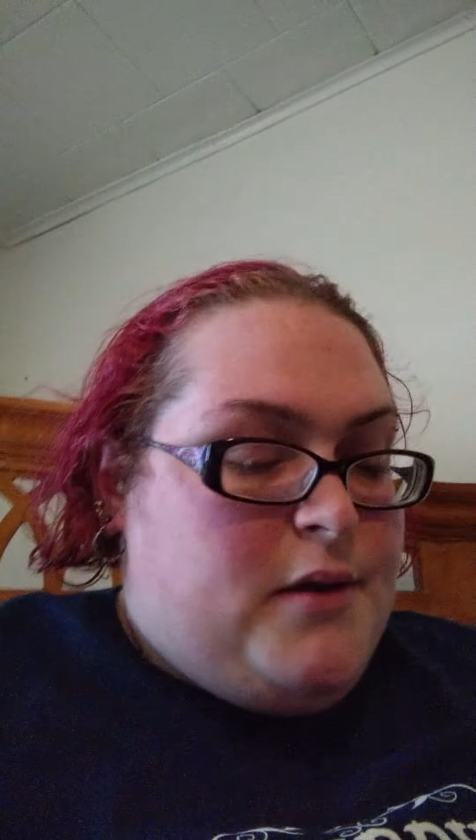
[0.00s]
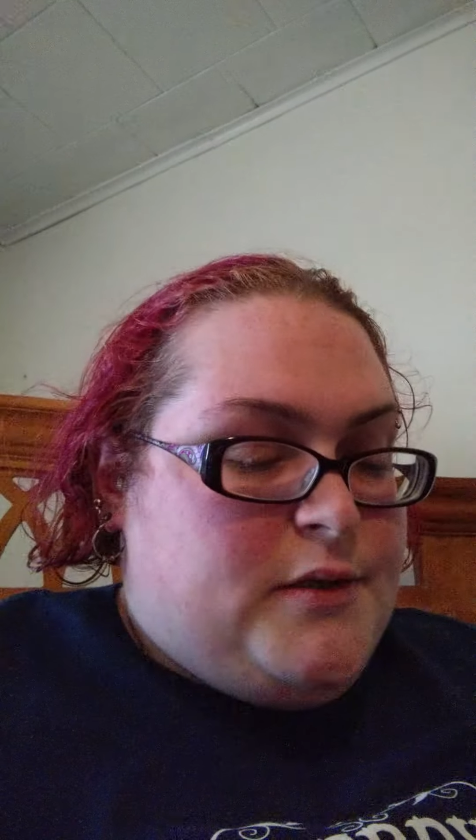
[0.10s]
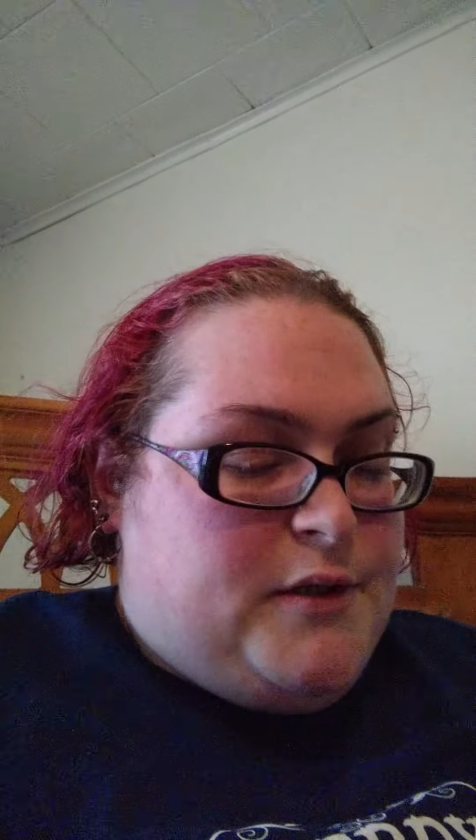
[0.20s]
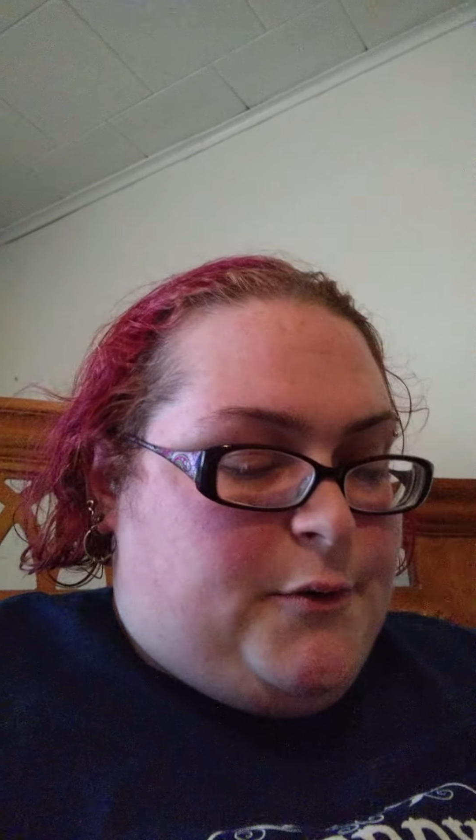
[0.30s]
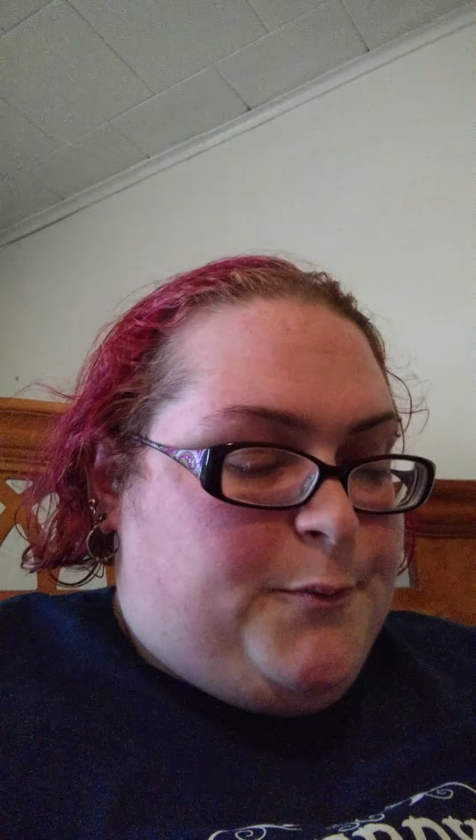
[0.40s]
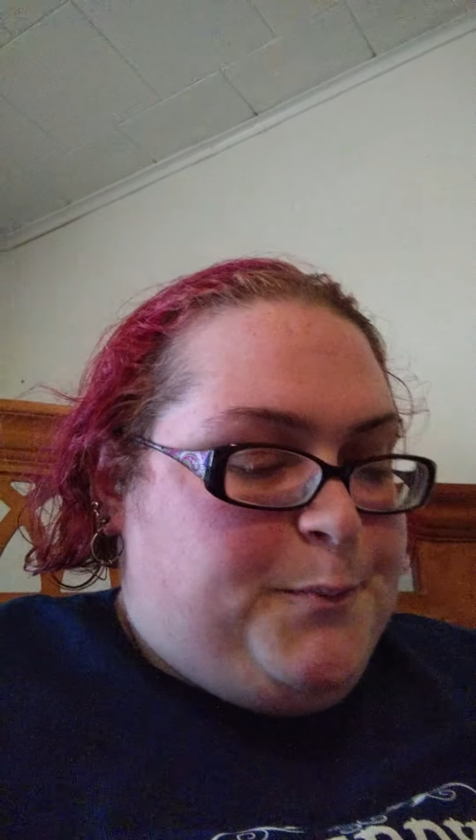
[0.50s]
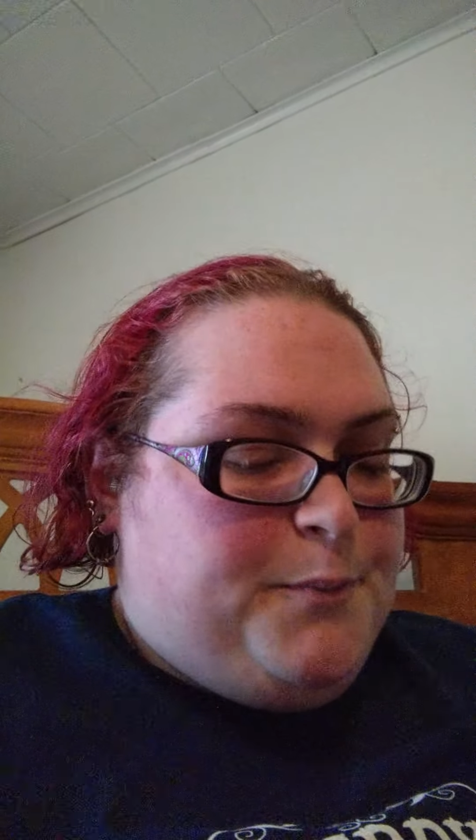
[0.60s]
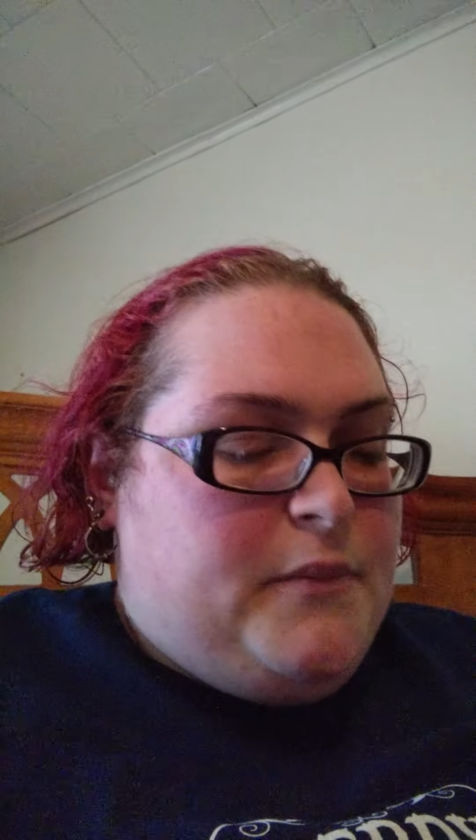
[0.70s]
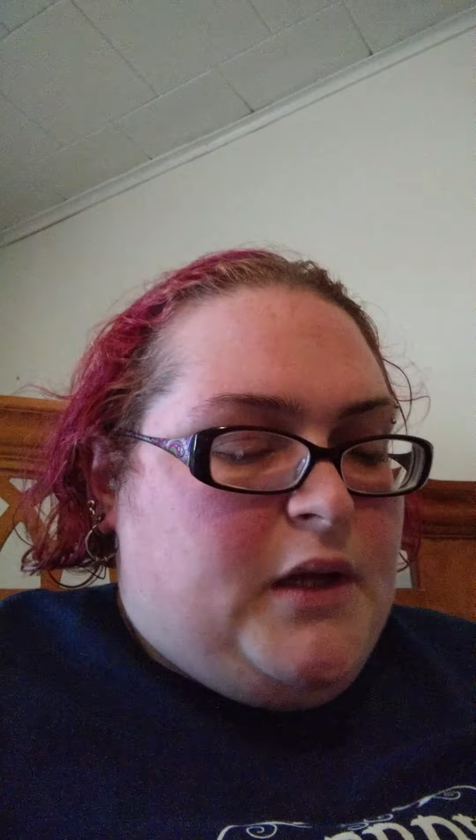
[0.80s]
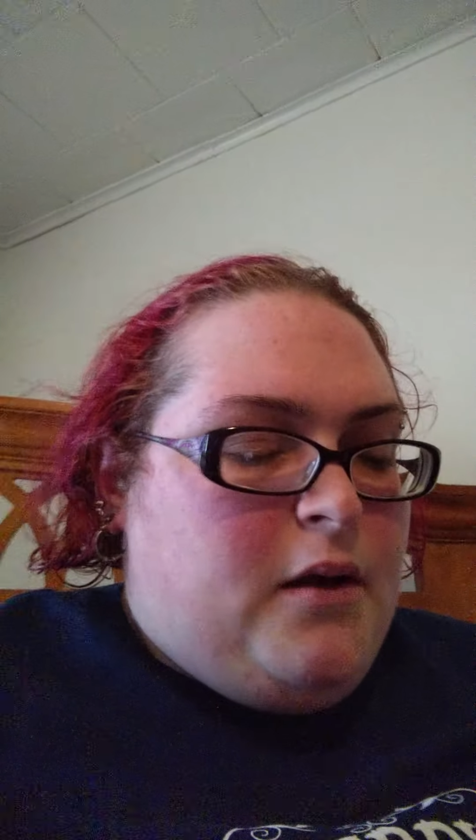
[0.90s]
So,
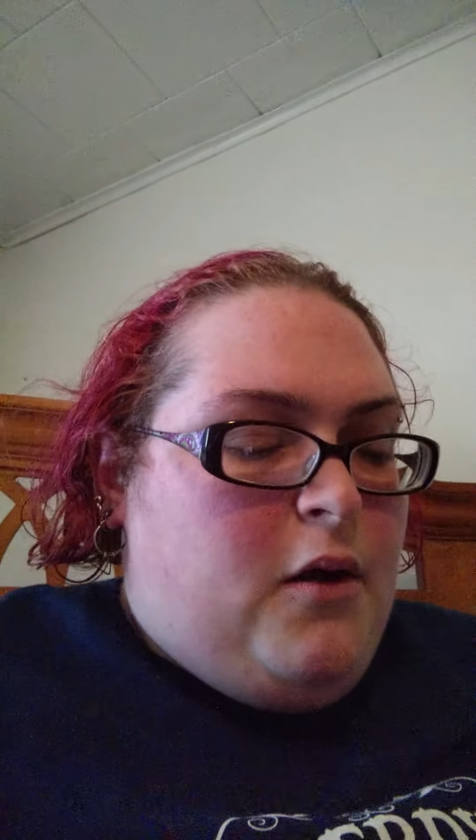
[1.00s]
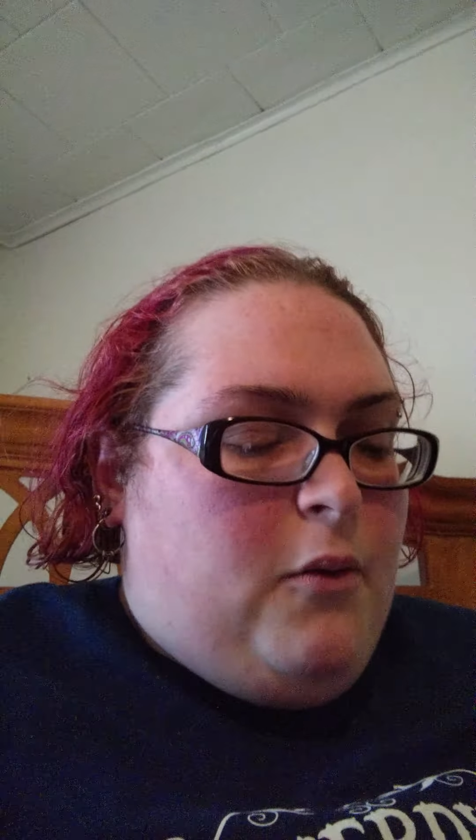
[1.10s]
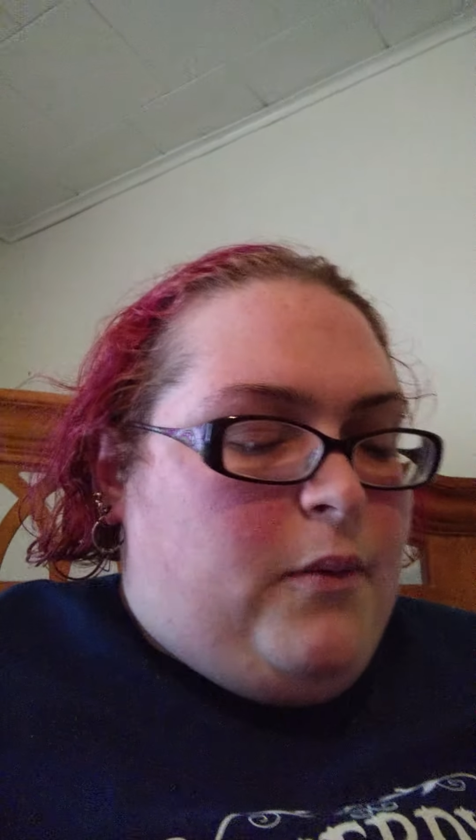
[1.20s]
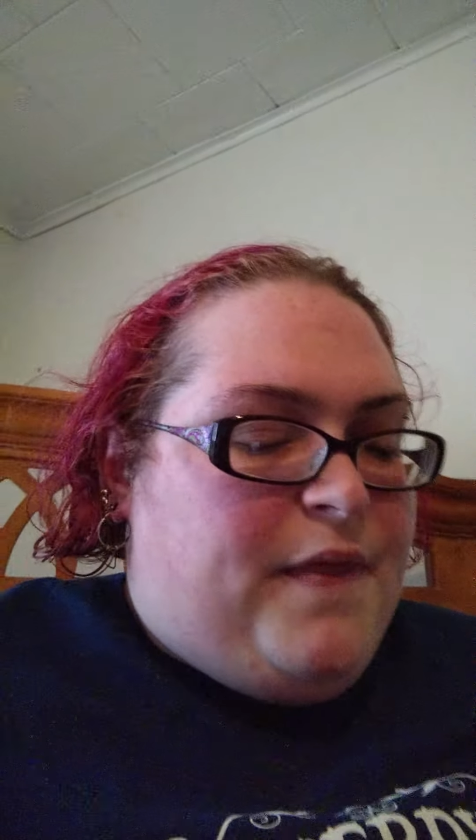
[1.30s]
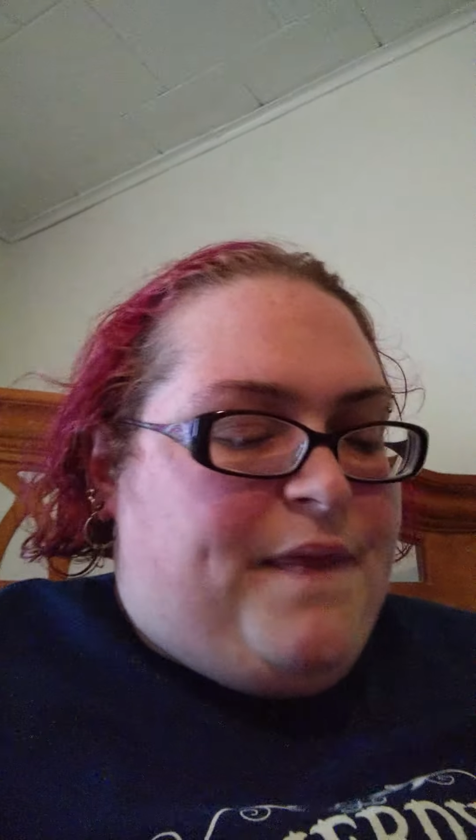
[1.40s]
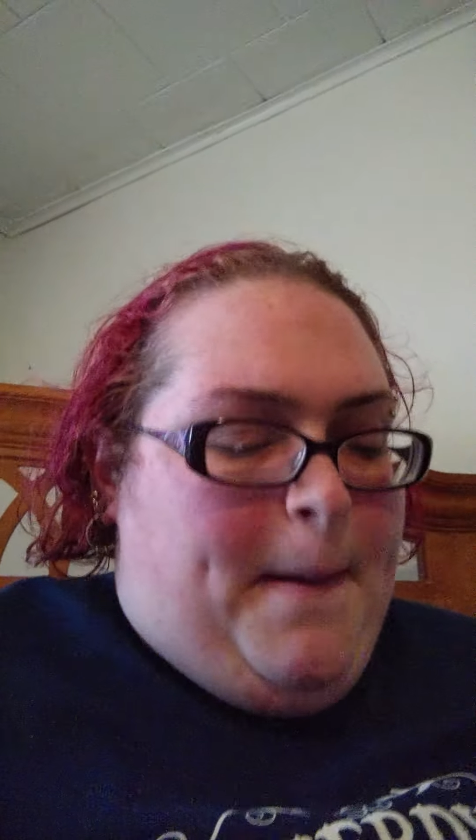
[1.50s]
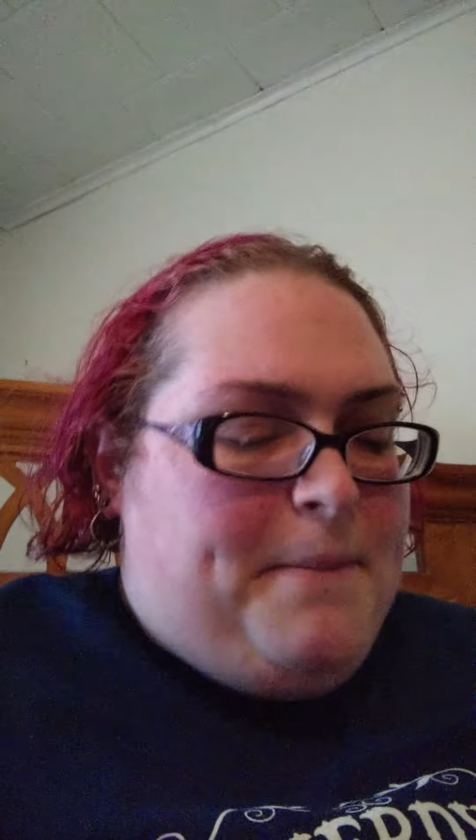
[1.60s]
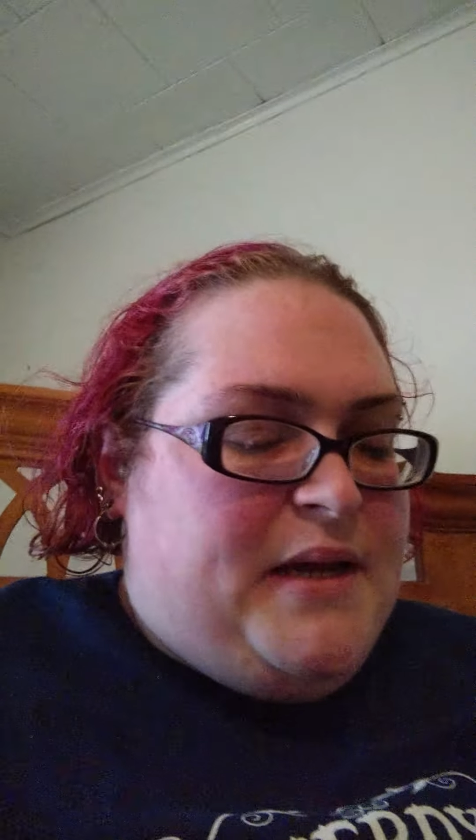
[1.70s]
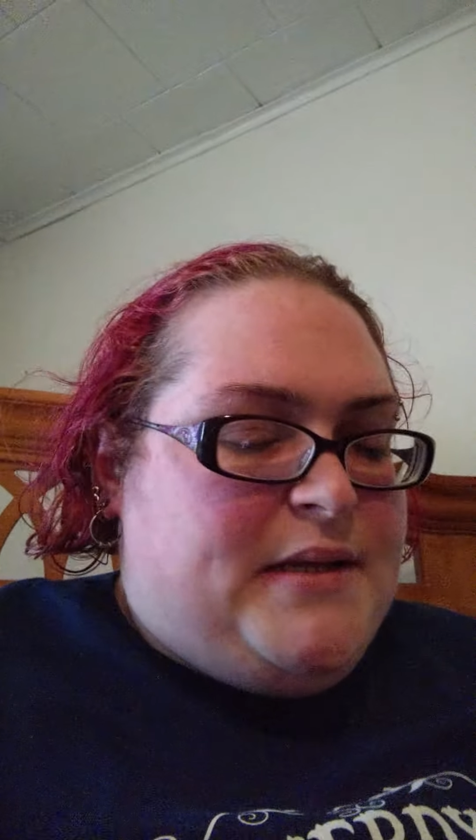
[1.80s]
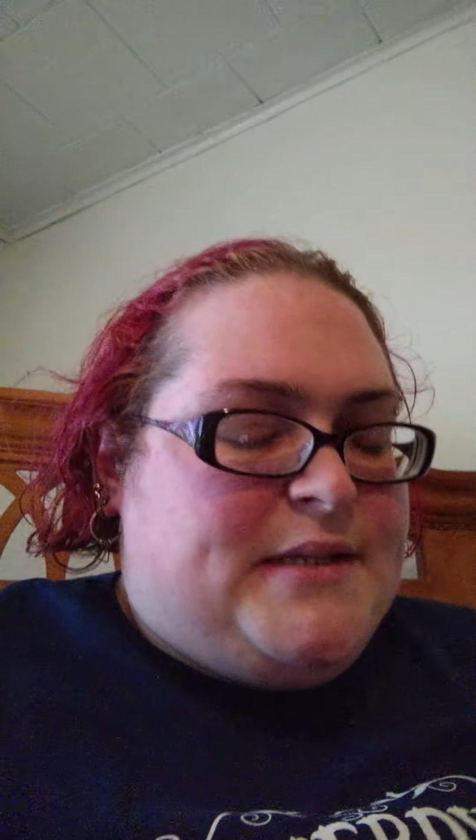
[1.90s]
with that
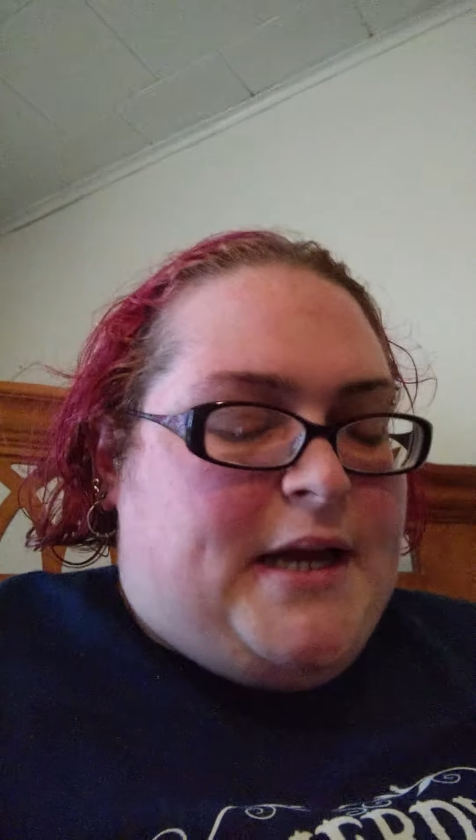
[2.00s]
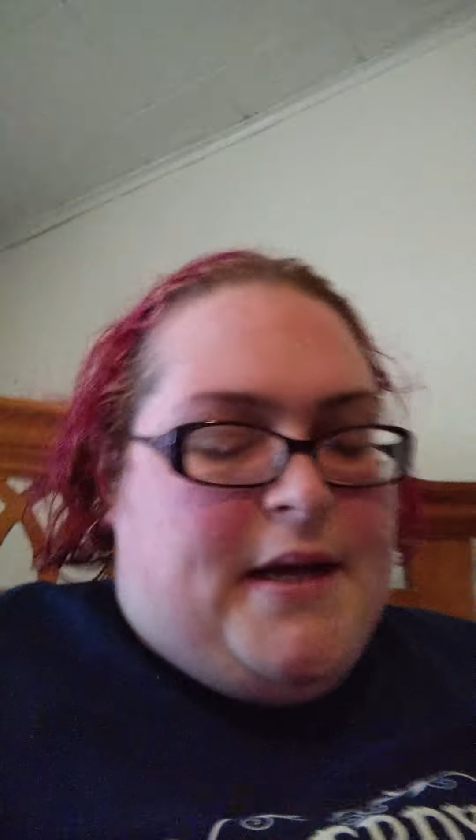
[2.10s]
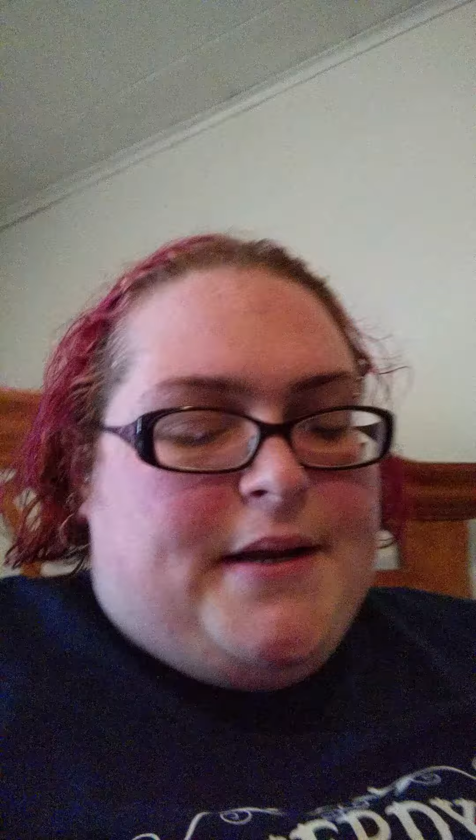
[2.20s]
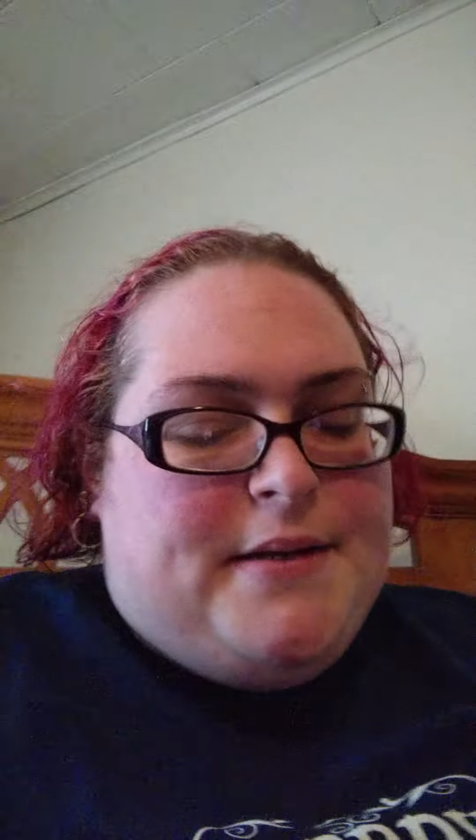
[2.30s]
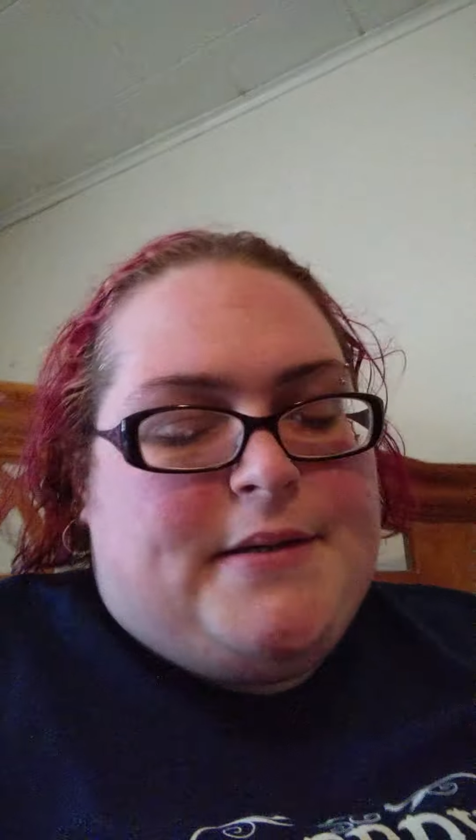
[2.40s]
being said,